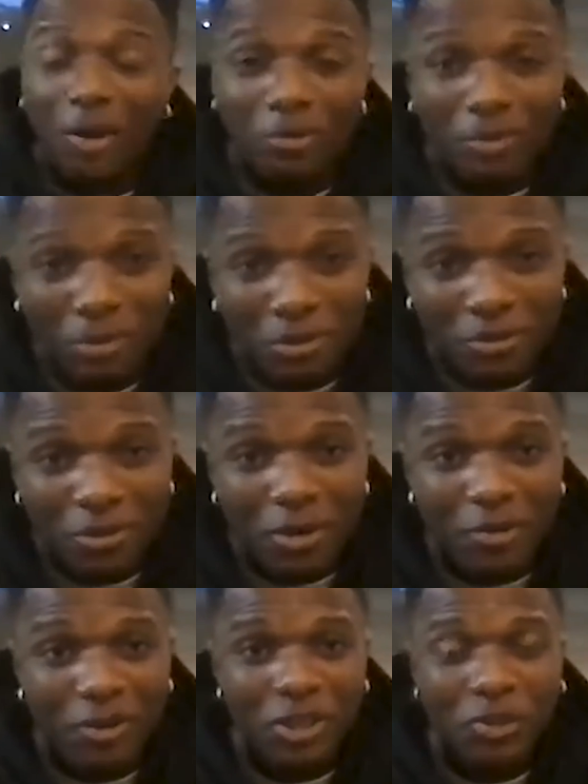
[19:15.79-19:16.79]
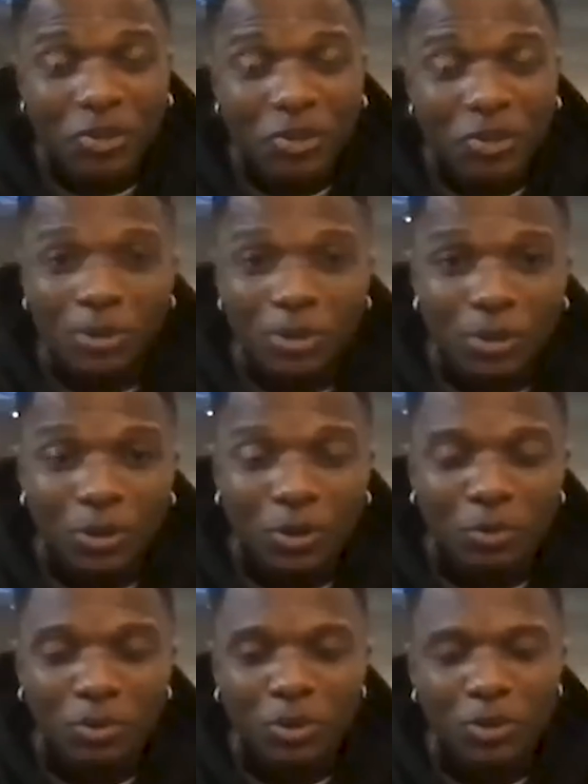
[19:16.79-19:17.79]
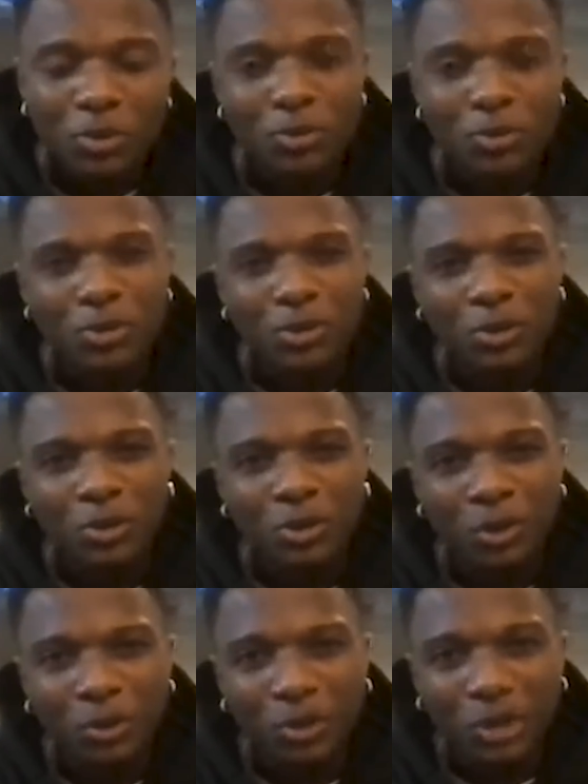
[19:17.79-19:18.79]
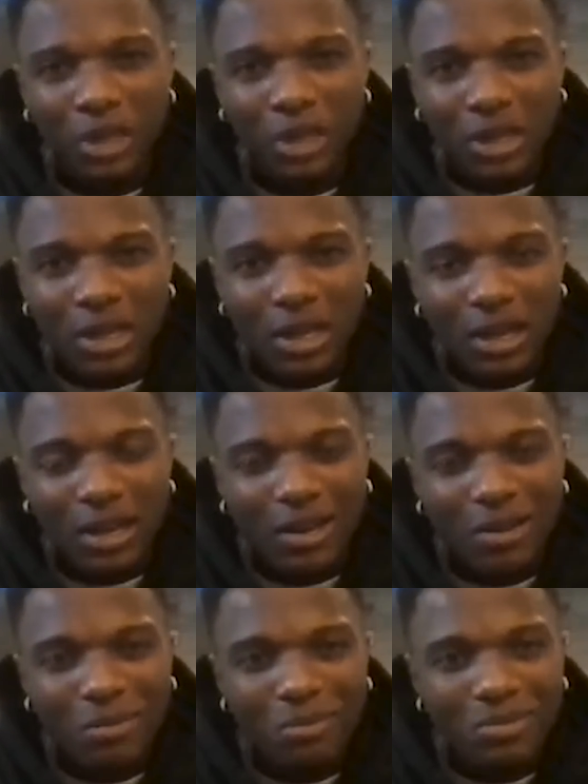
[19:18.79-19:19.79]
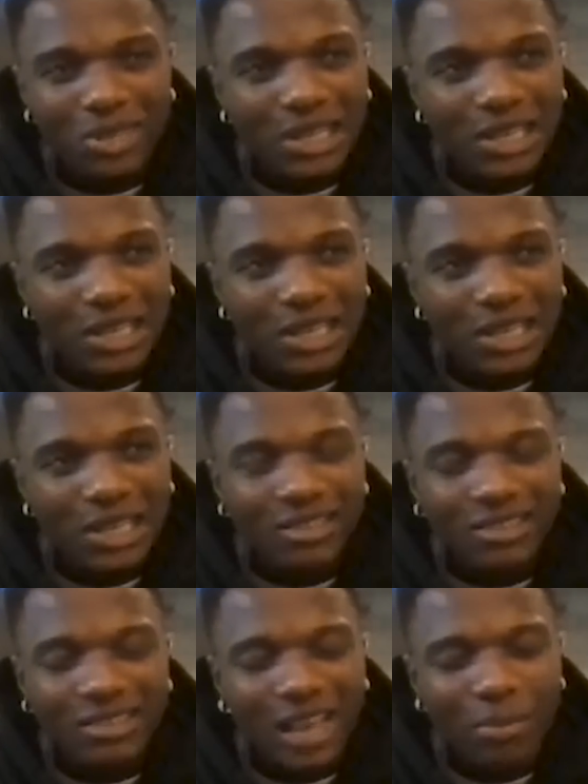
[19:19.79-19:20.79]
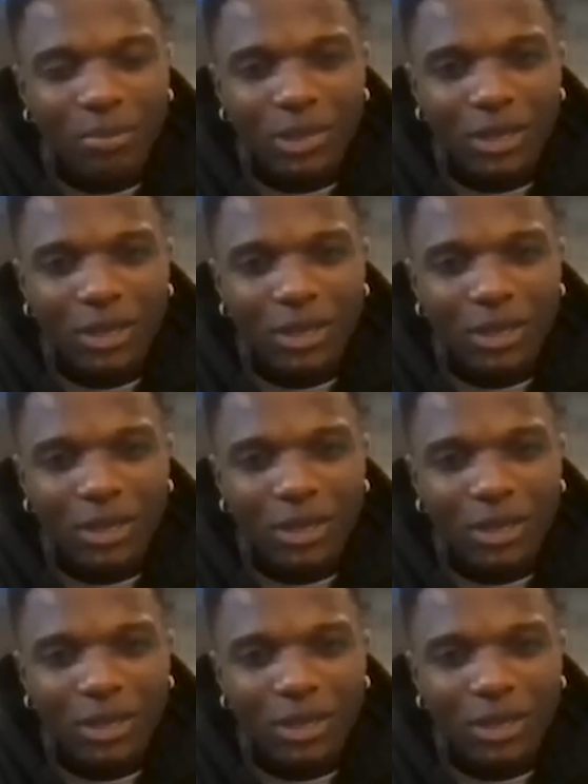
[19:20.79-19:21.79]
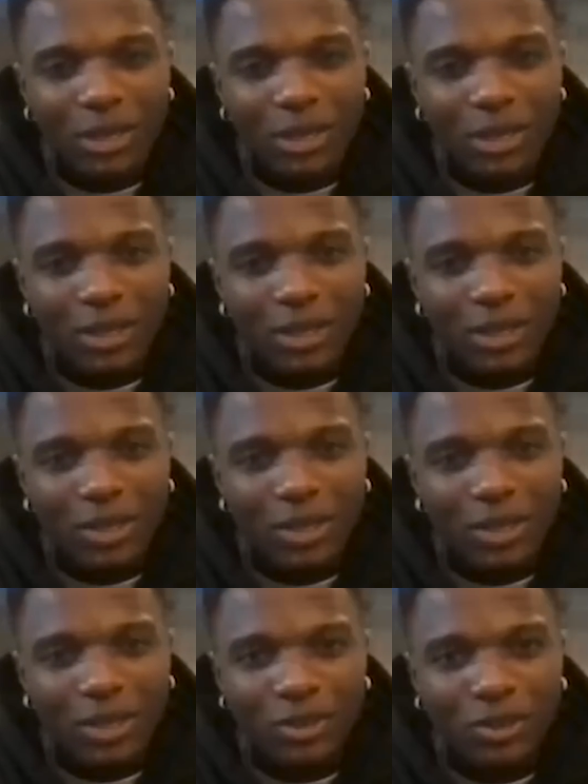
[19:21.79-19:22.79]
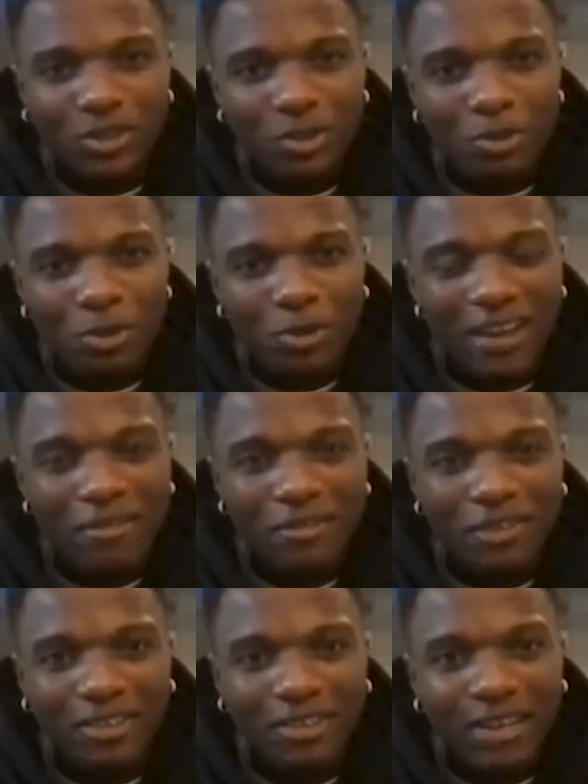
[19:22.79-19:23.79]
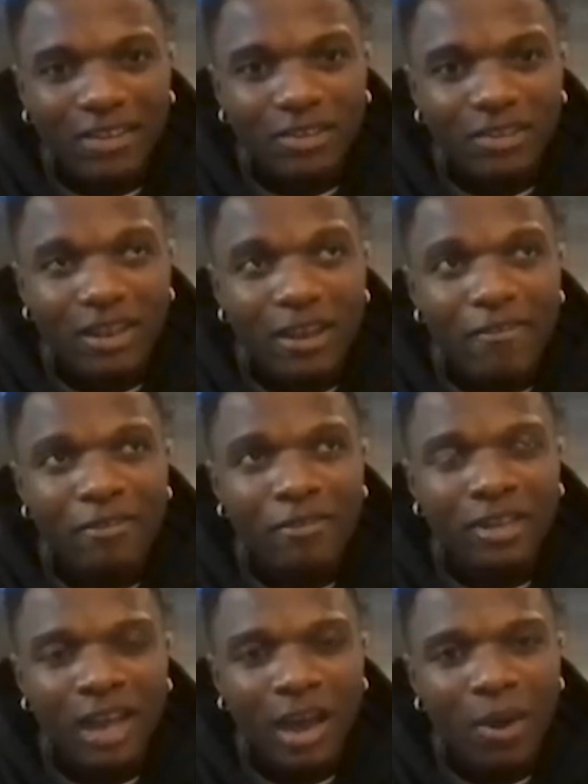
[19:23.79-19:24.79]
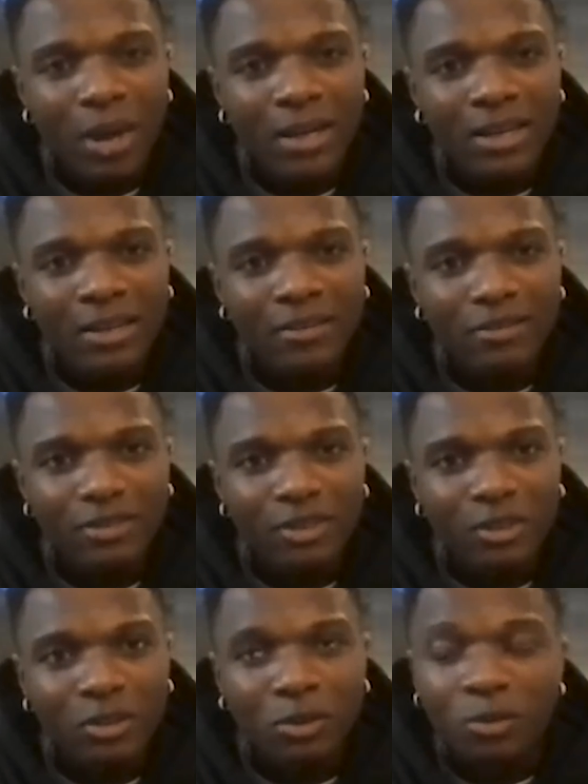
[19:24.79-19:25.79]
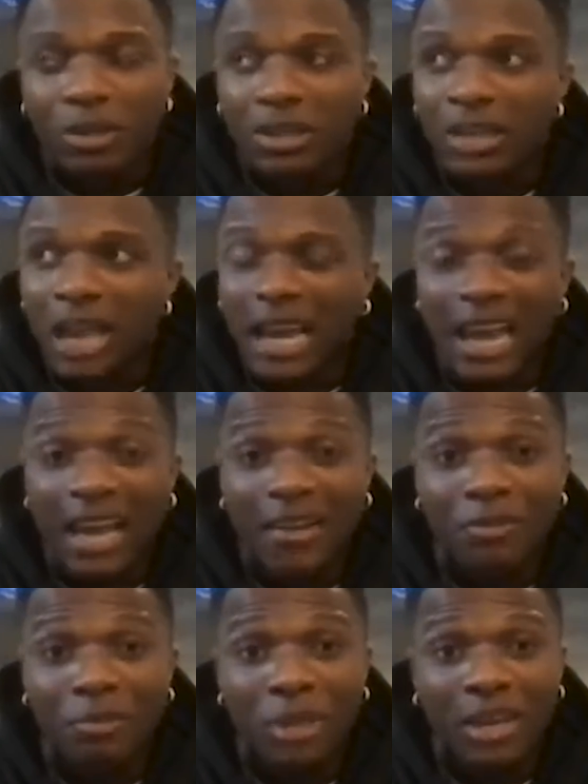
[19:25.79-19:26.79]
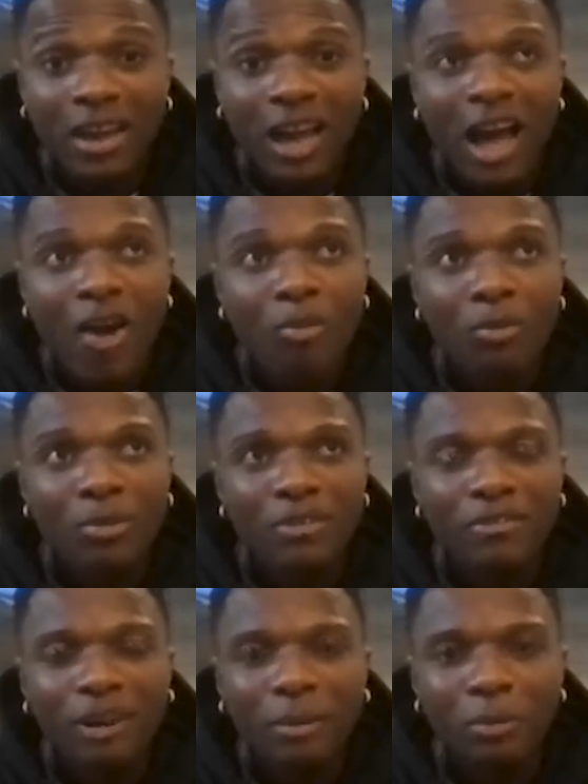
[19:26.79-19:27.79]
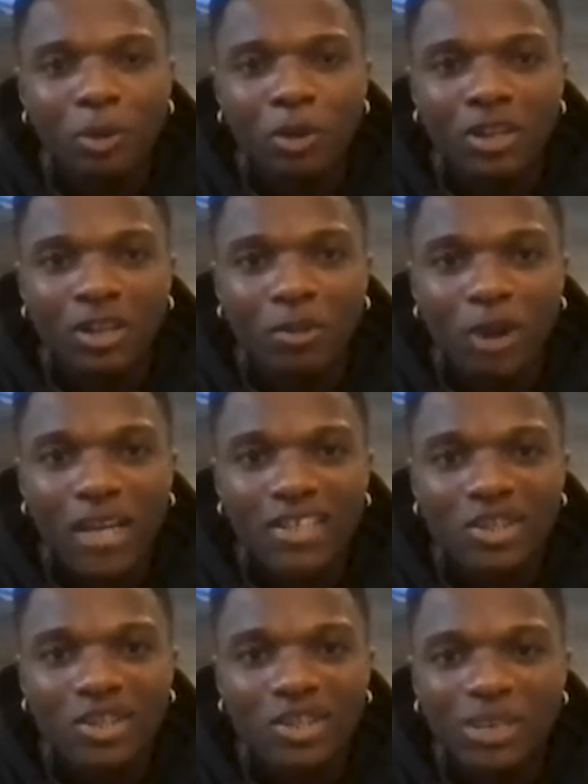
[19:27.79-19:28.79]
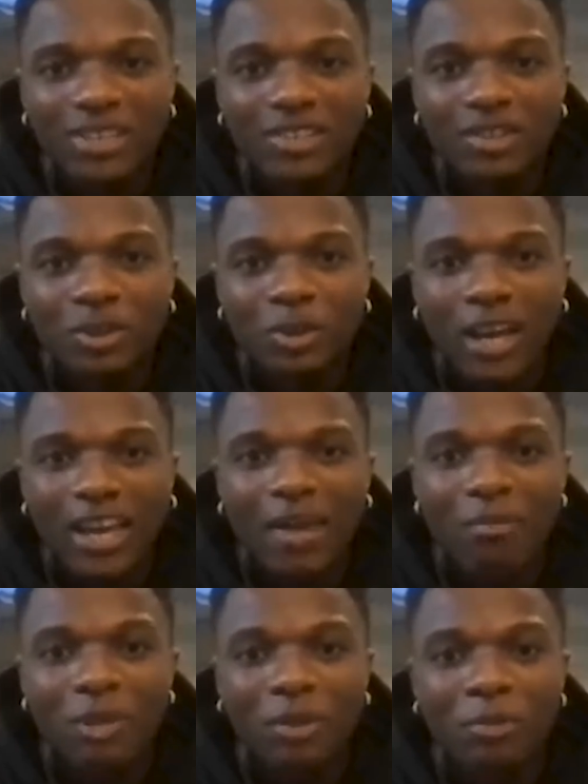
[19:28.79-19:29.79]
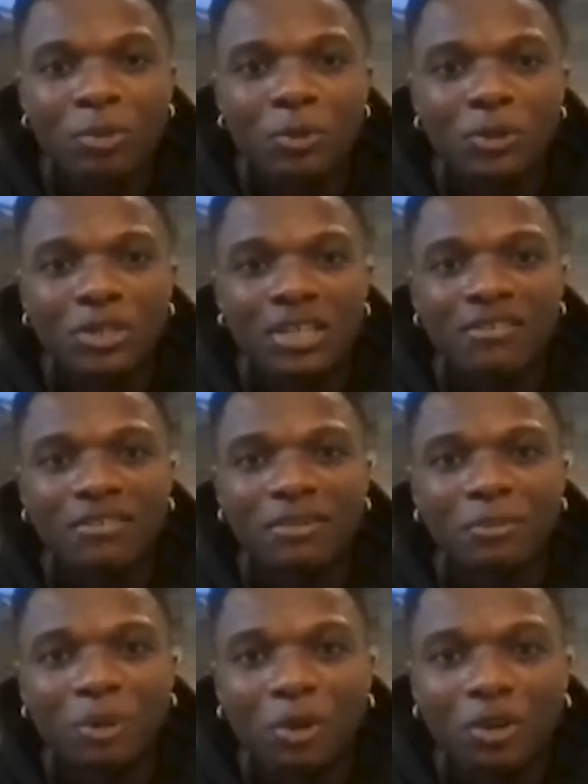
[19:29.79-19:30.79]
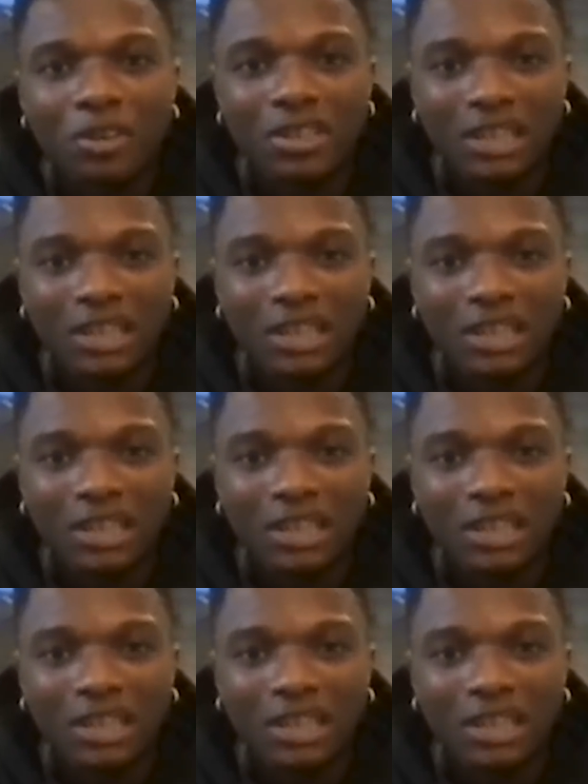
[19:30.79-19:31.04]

come from a very spiritual home too. So, you know, that plays just a role in everything, like just everything and how I live, you know. And I can't even make an album if I'm not in the right space, you know. I can't make music if I'm not,